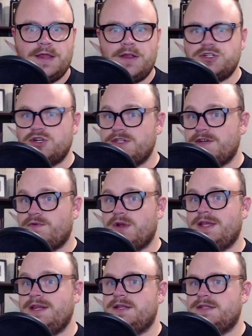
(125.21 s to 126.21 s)
Their shirts have
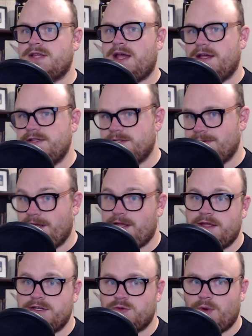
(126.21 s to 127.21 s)
really neat designs, like
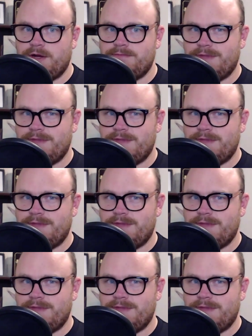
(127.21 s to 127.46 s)
this one.